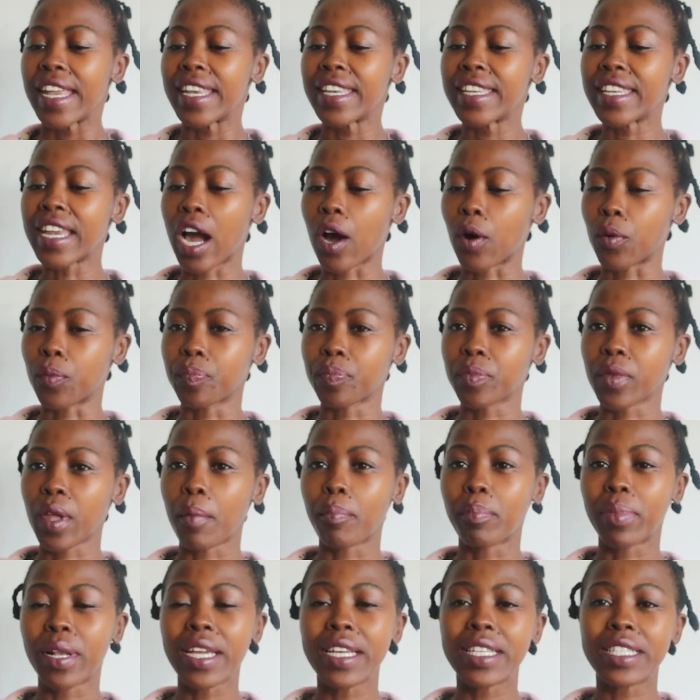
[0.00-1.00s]
Now,
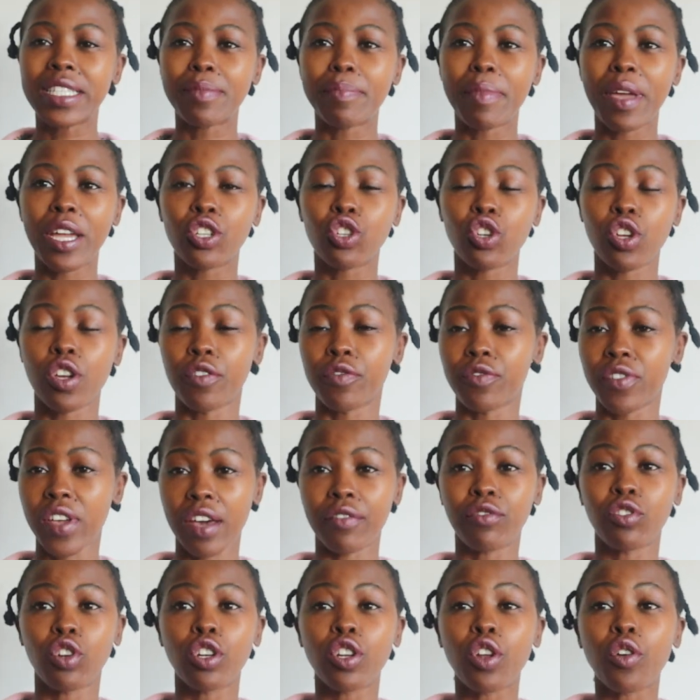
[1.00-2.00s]
please make sure, if you
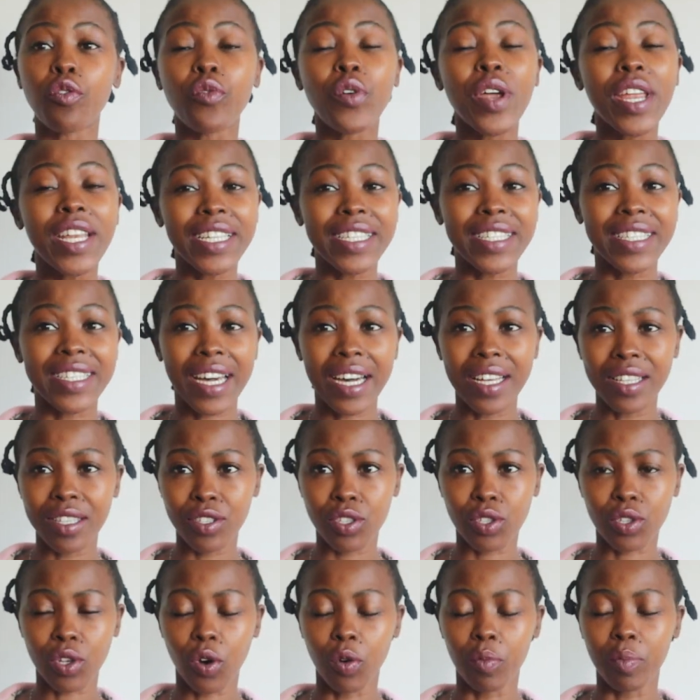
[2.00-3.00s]
have not already done
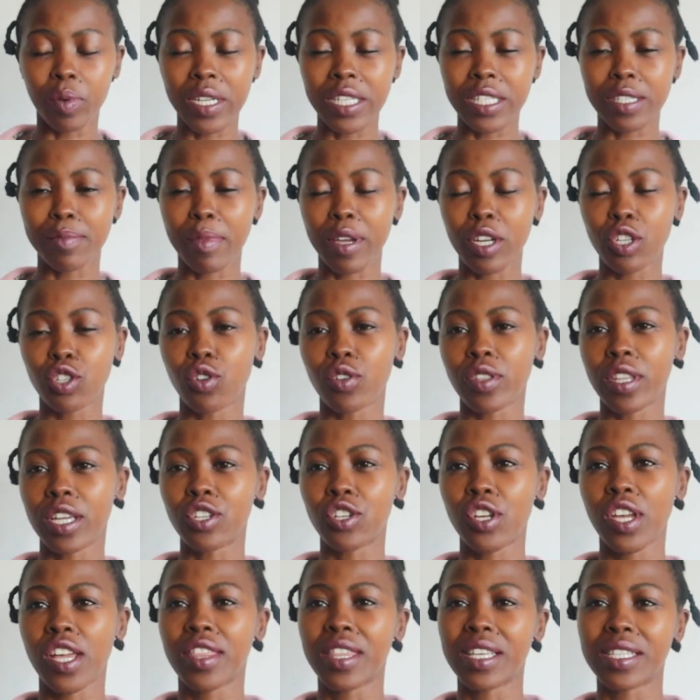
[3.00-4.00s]
so, please make sure
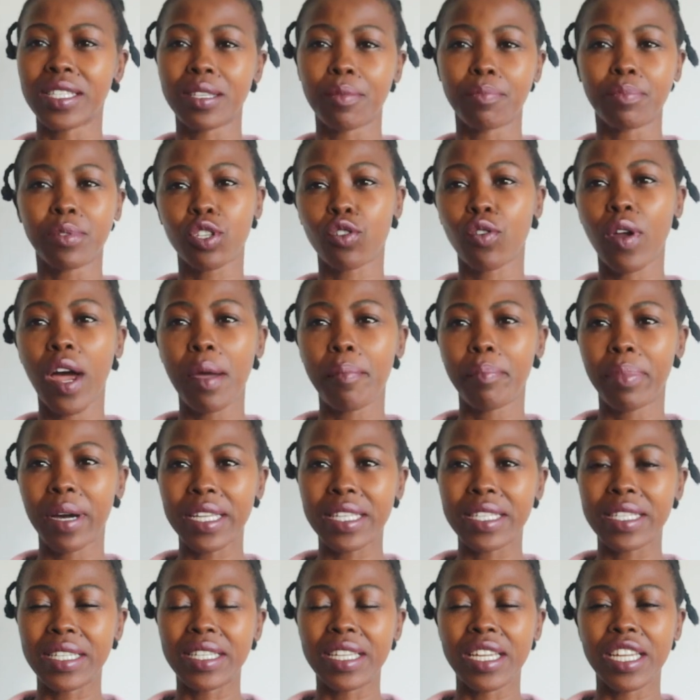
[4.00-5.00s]
that you hit the subscribe
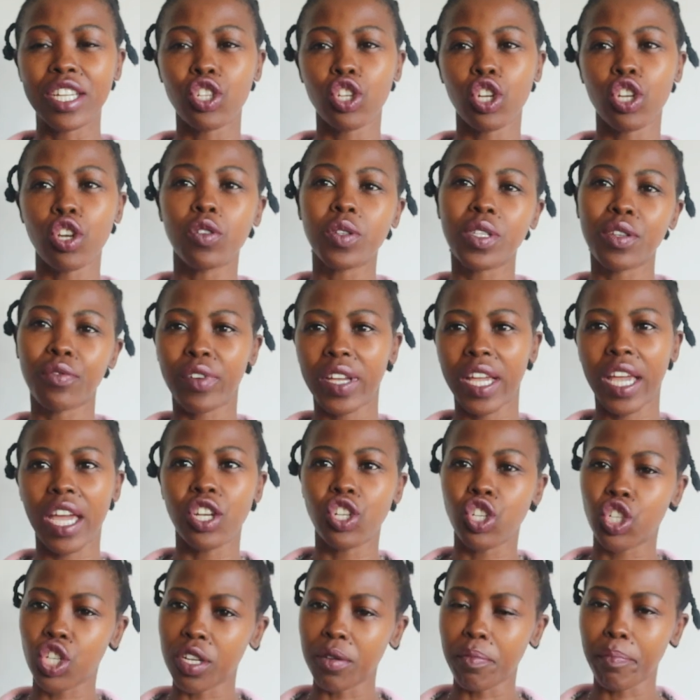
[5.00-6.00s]
button, hit your
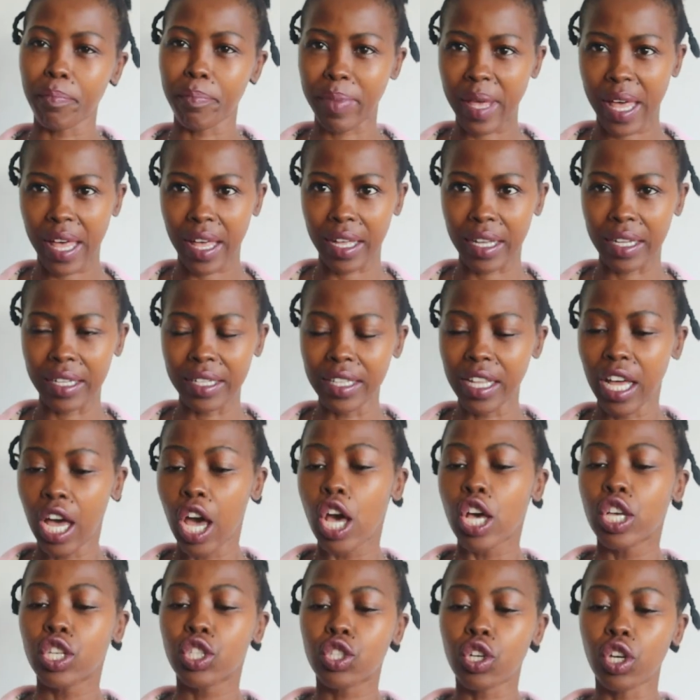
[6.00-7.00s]
notification bell,
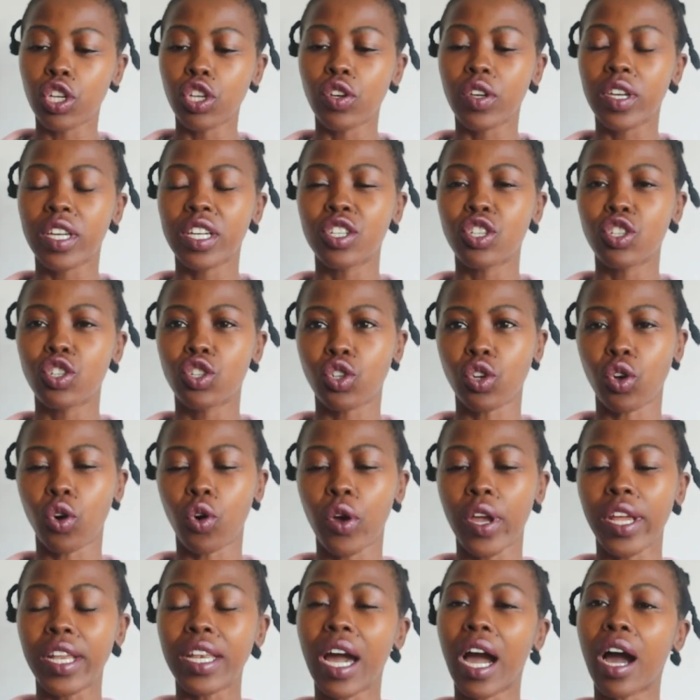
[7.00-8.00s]
so you can
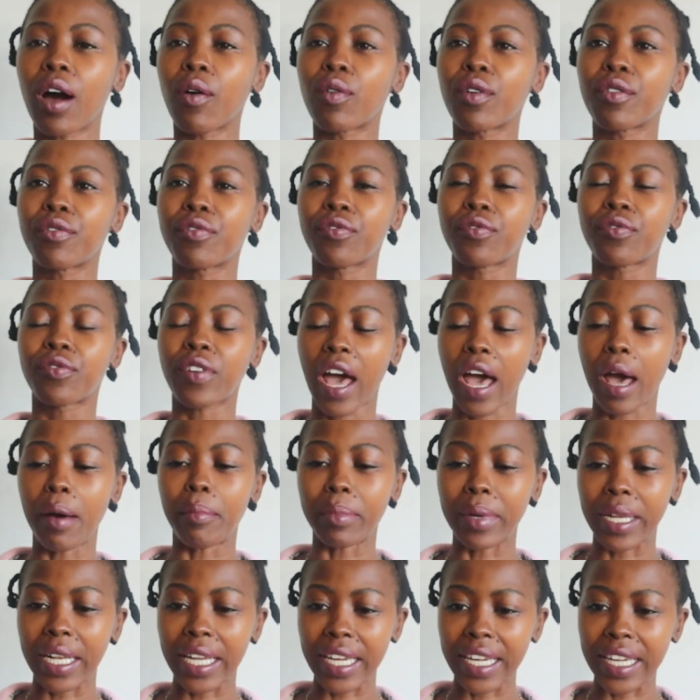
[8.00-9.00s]
join our
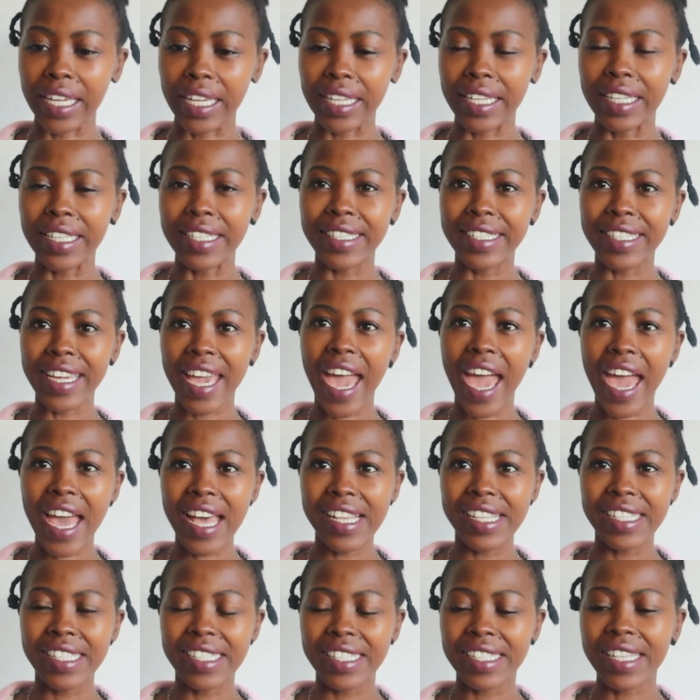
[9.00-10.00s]
family.
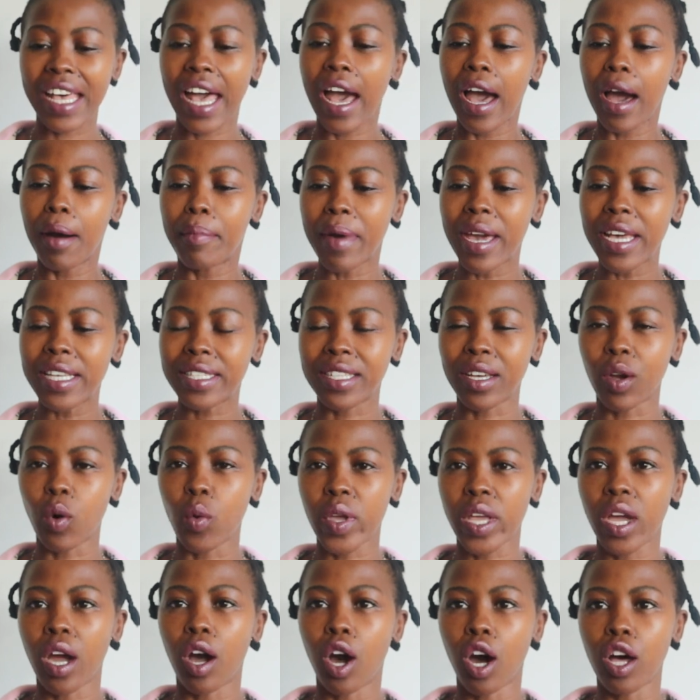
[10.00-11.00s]
Yes? Amazing,
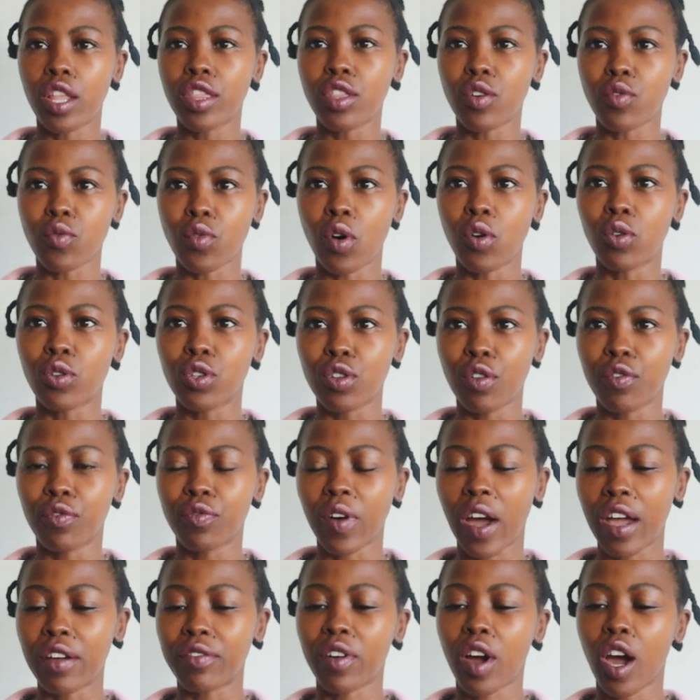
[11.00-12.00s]
we are on the road to
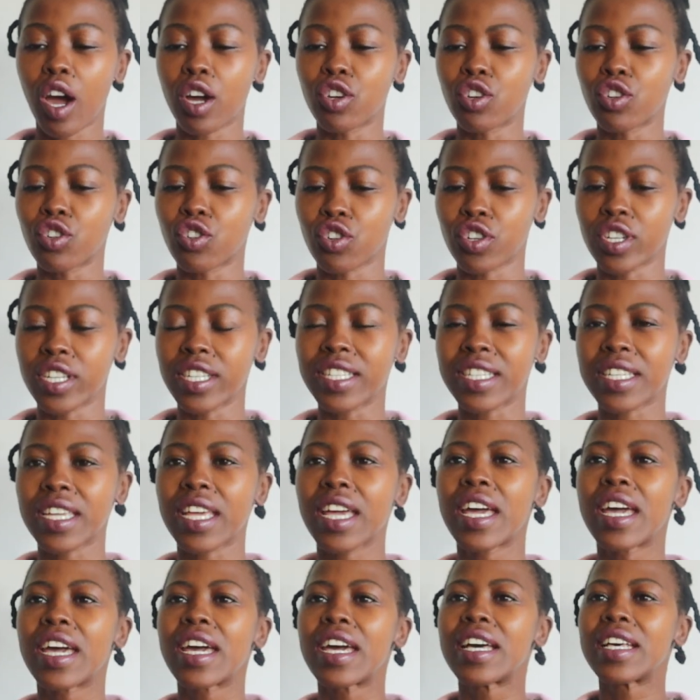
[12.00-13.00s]
500
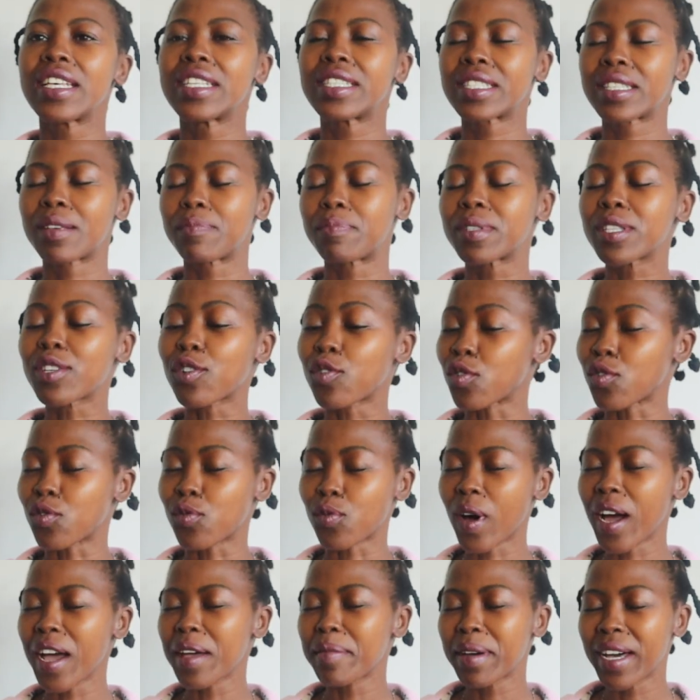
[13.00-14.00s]

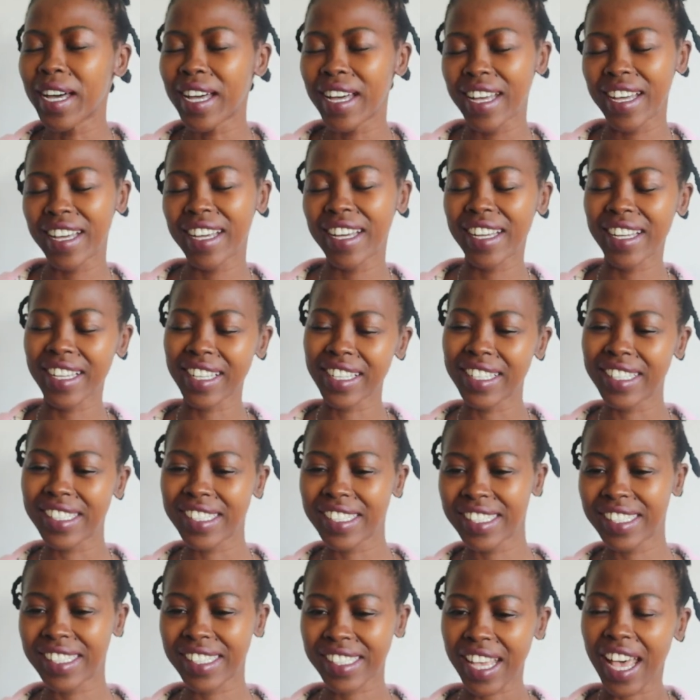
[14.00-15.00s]

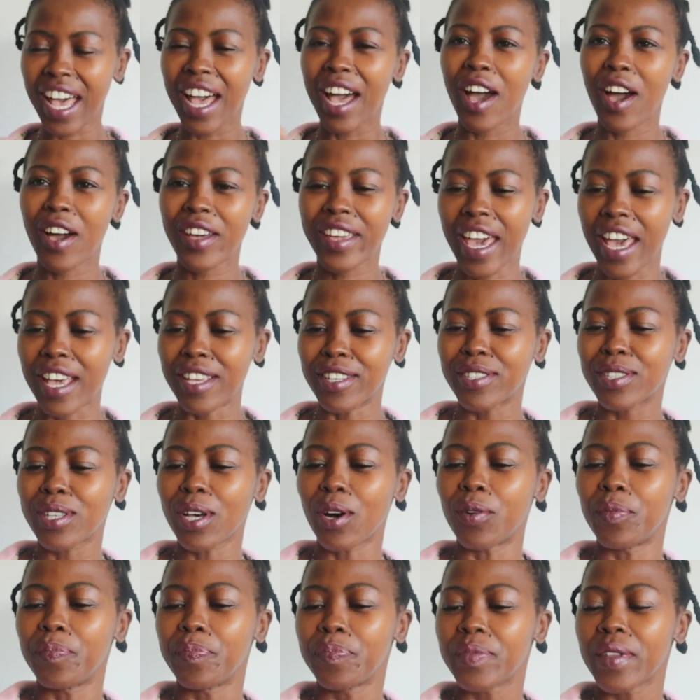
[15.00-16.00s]
subscribers. Okay,
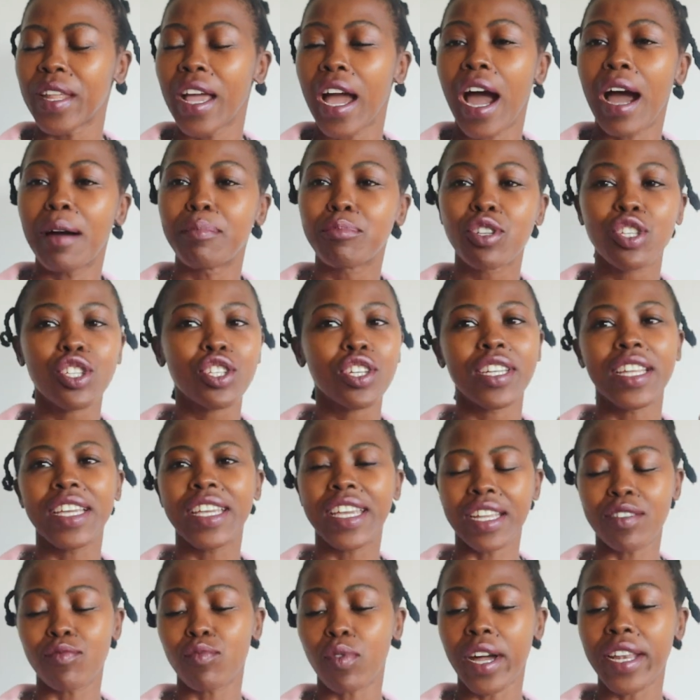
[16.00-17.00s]
so I'm just gonna
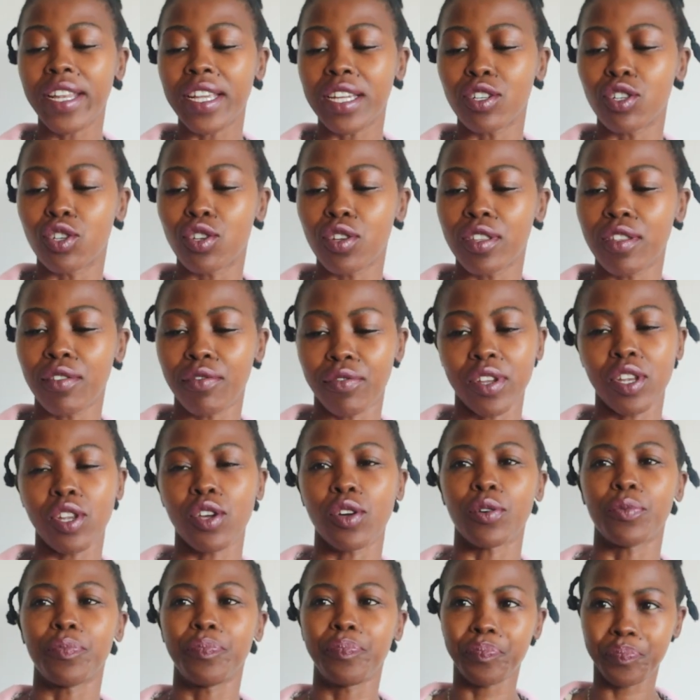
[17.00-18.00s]
get right into the
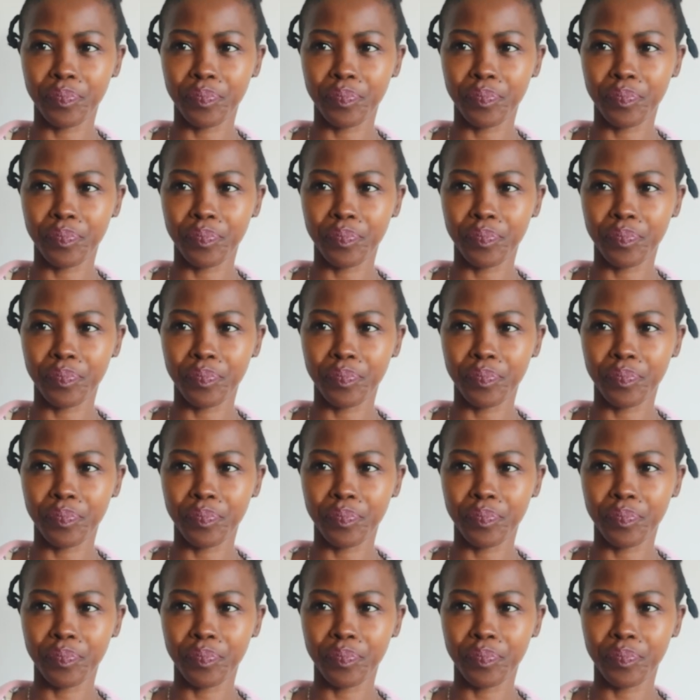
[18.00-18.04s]
video.